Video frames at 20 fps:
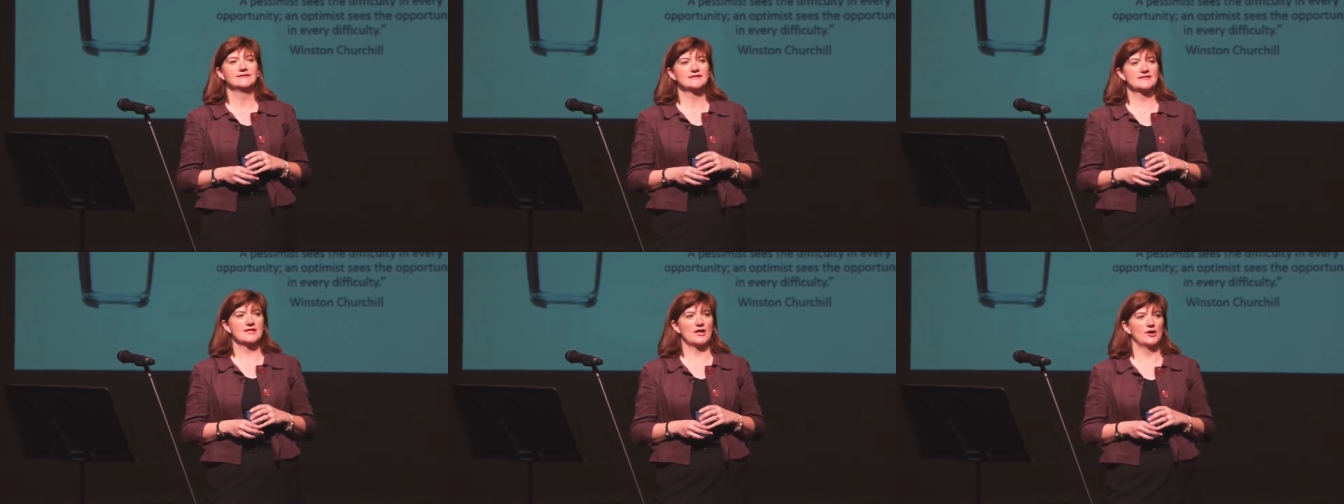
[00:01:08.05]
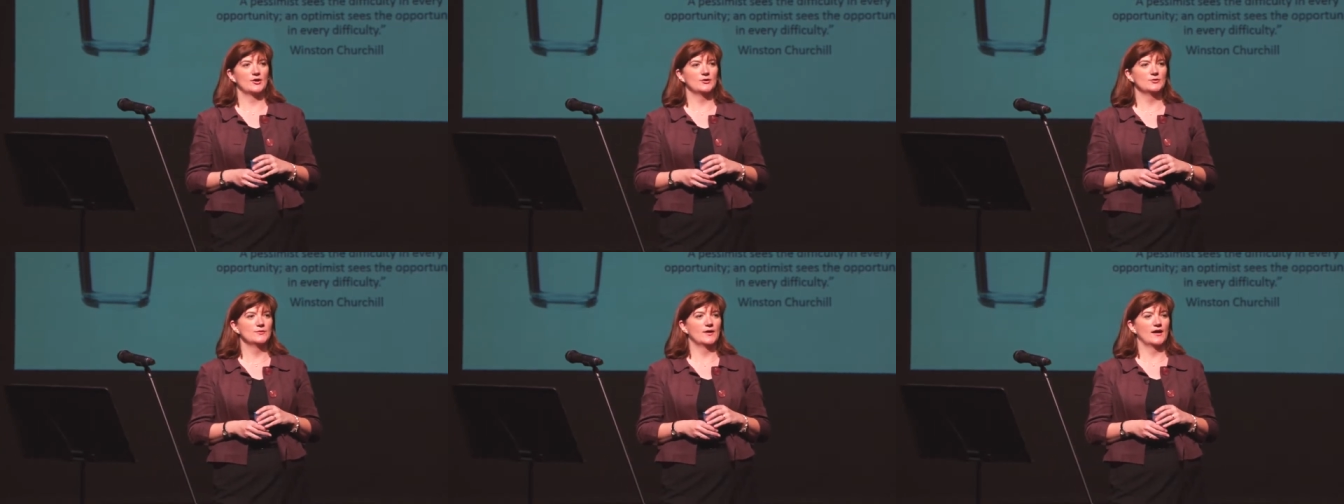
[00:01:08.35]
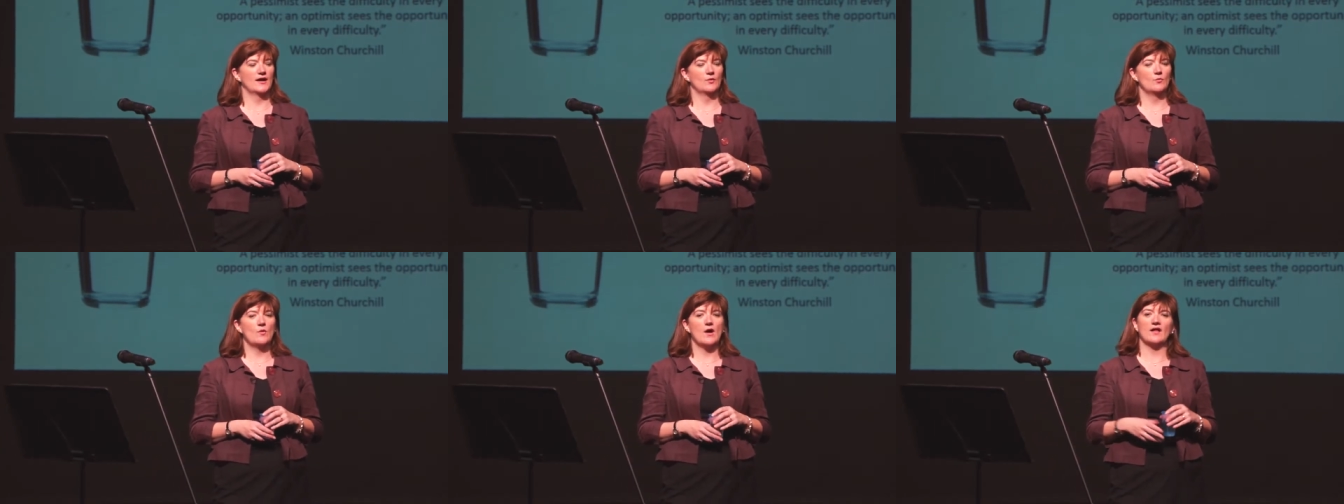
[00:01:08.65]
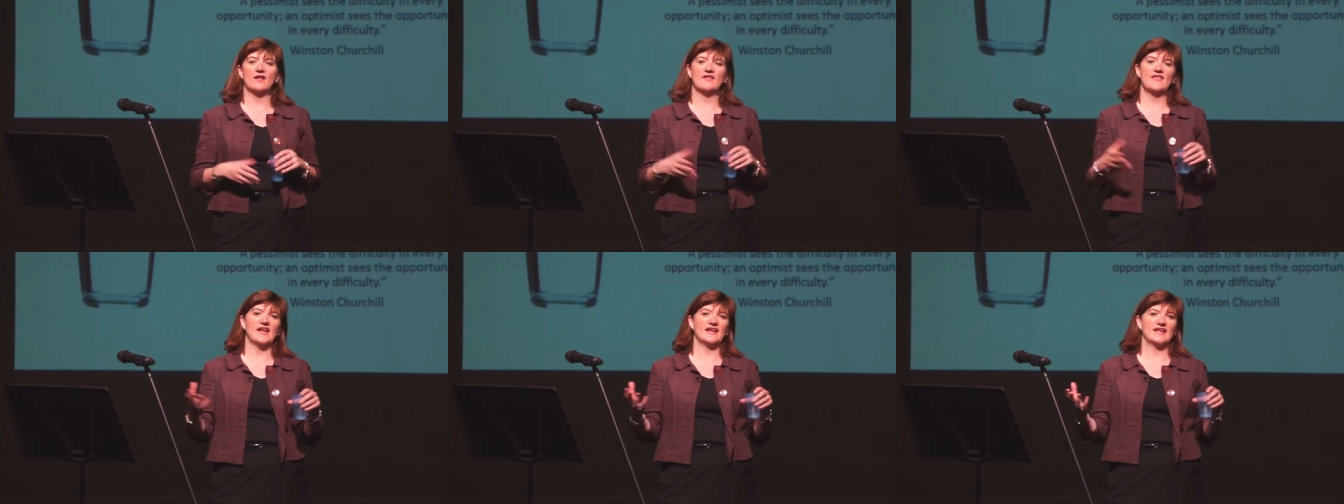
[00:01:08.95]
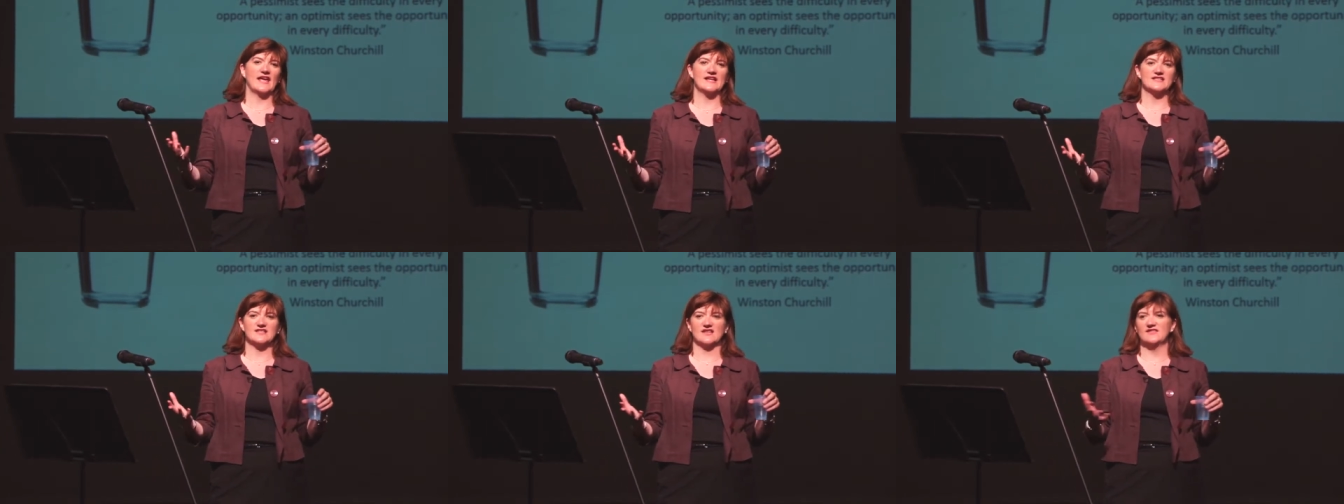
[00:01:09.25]
So, well, in that
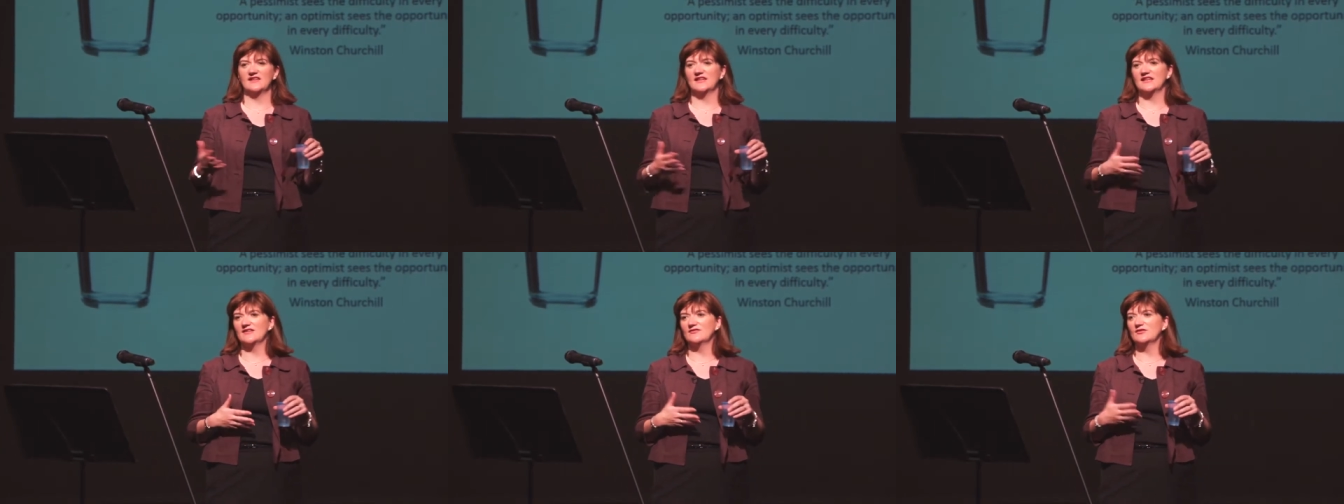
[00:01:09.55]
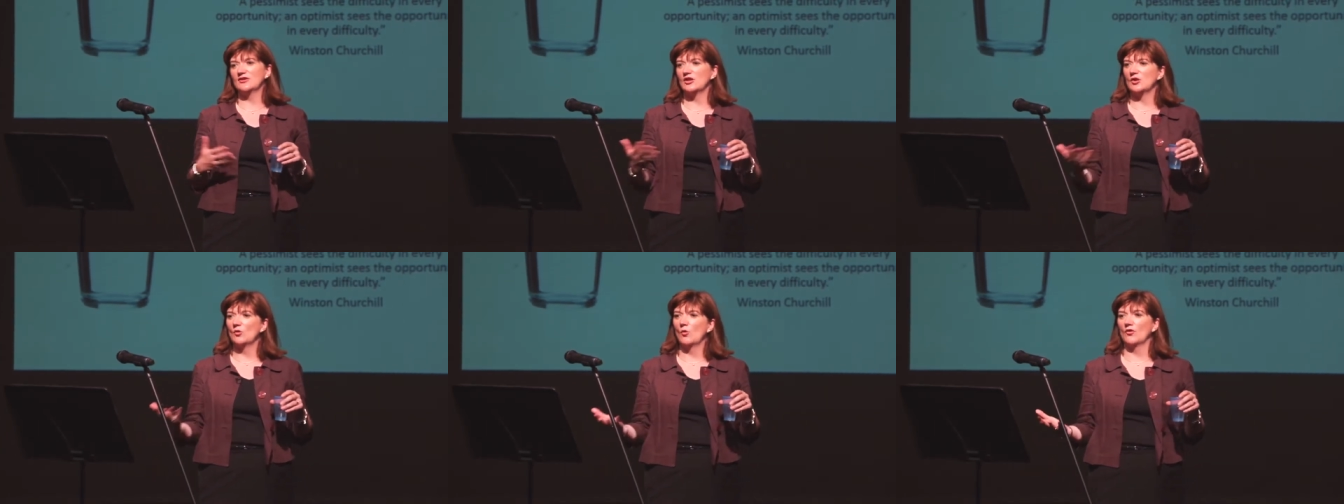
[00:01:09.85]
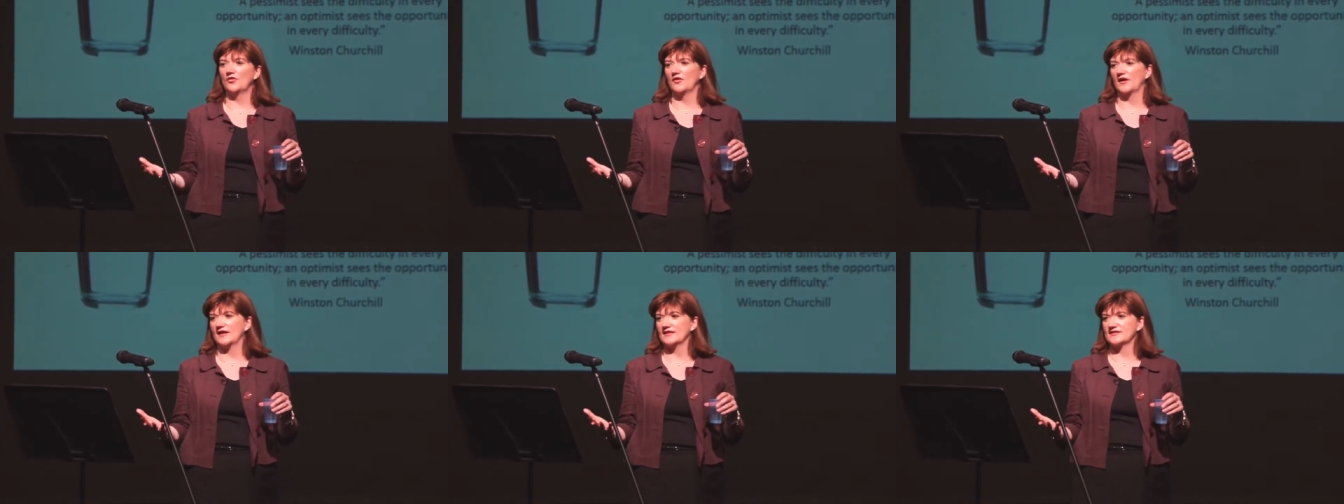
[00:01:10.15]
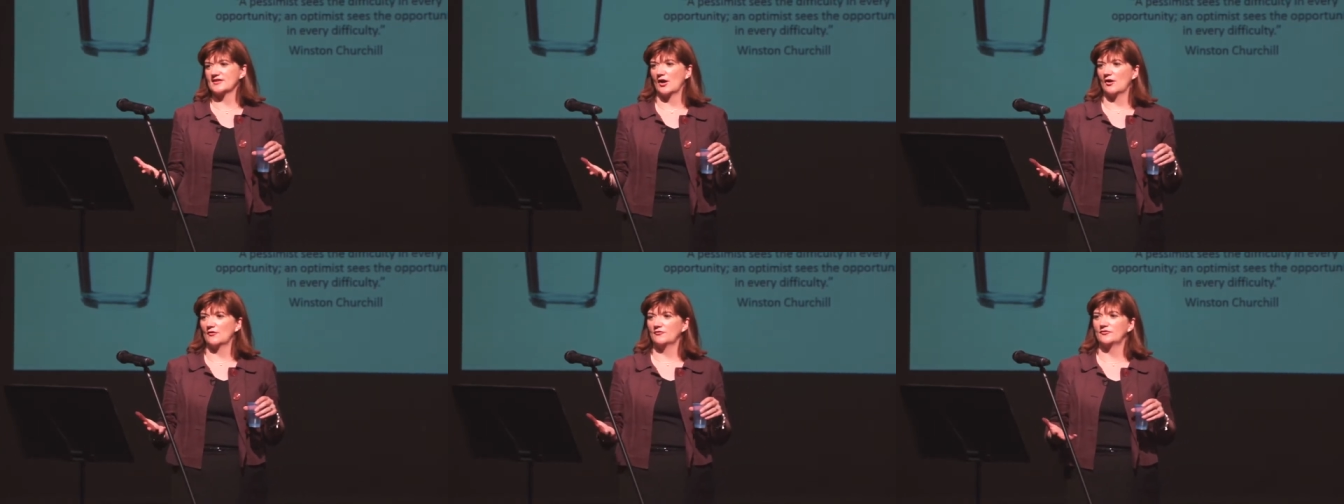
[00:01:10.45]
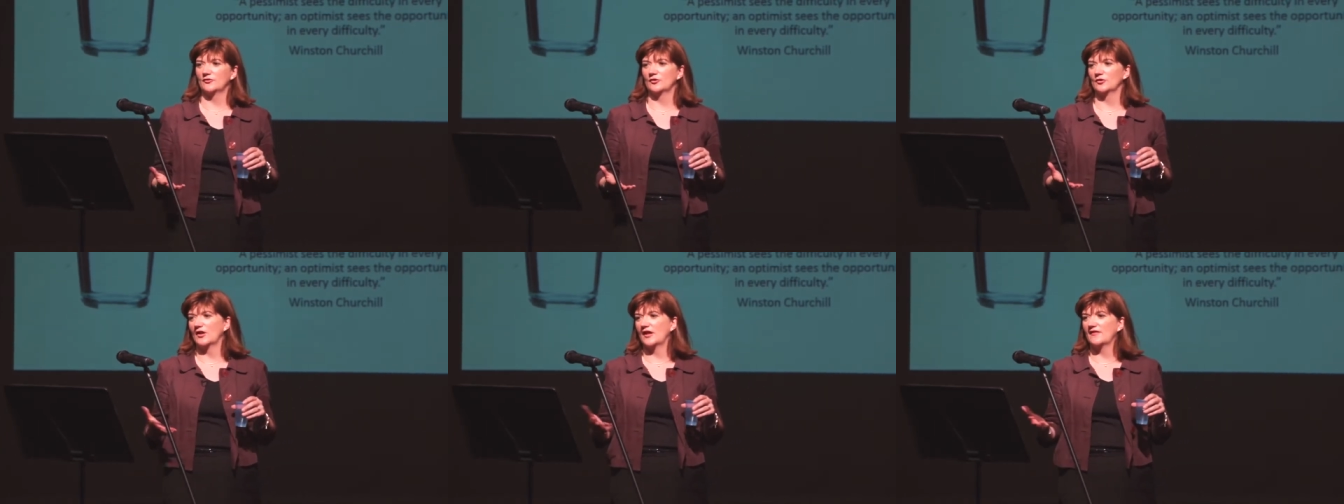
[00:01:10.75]
case, I think, given that you all think it's half
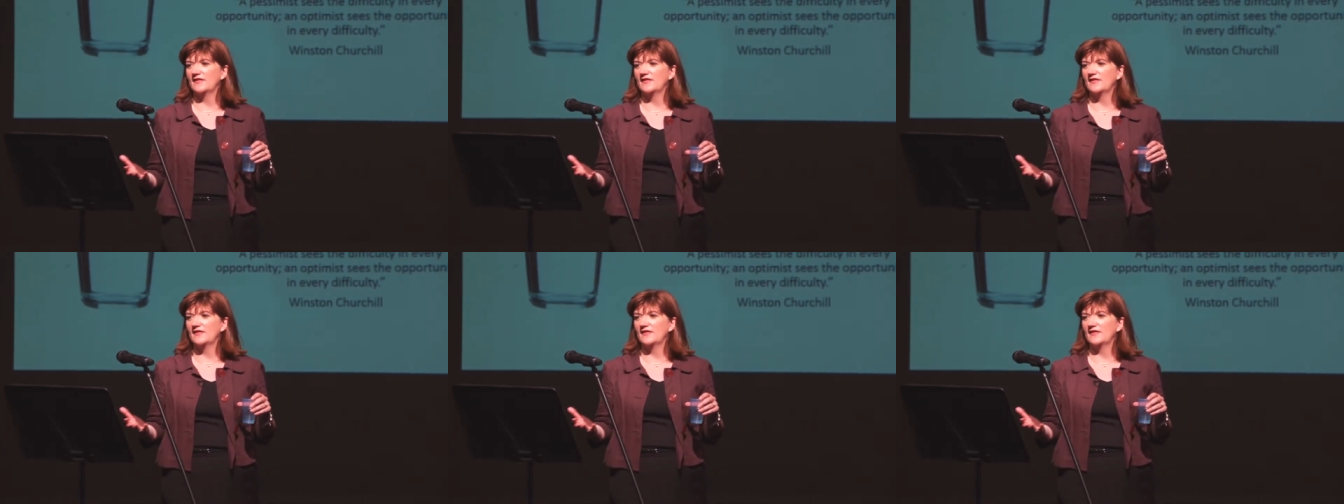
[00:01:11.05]
full,